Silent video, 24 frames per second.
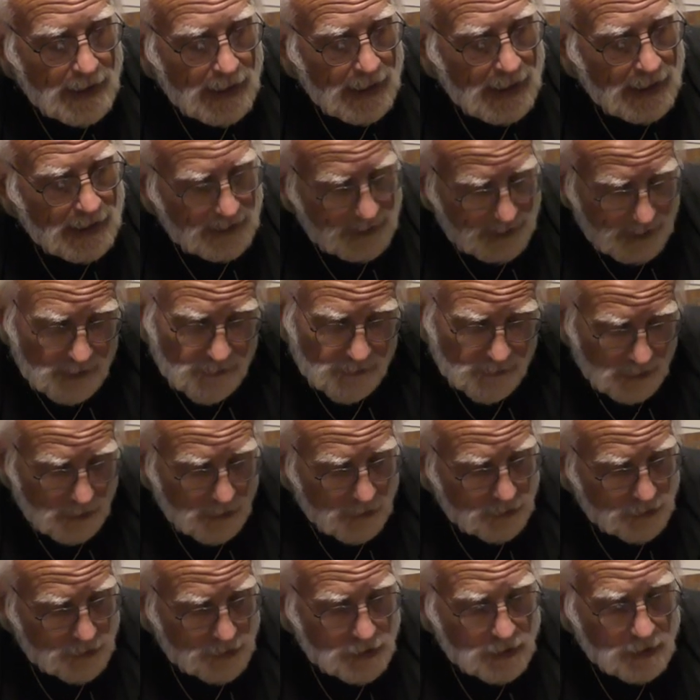And he
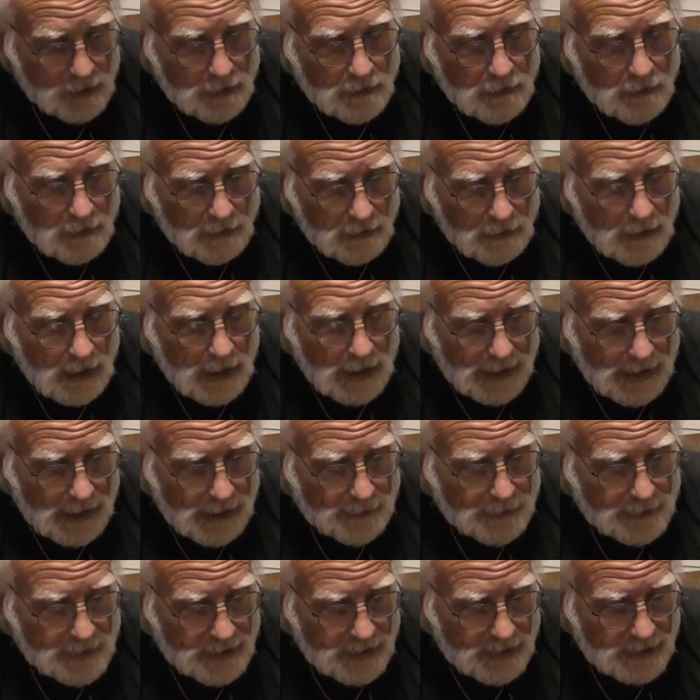floats right
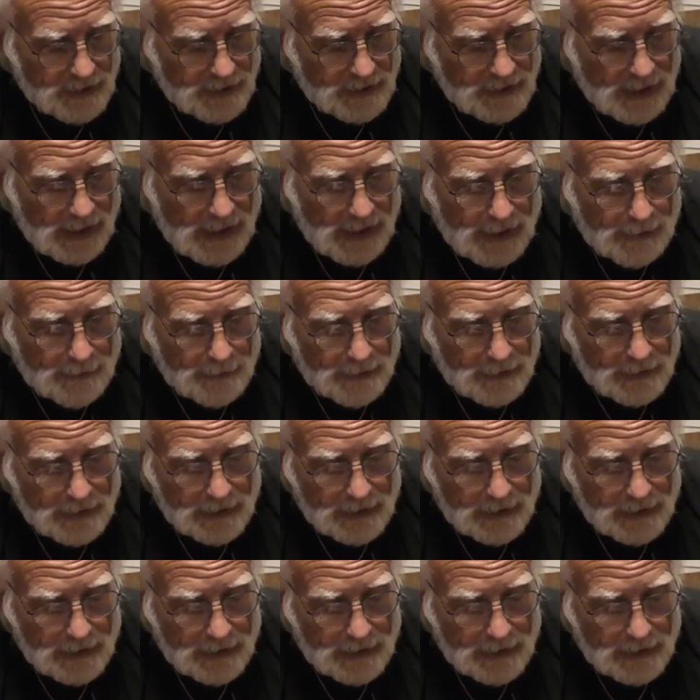up to the top.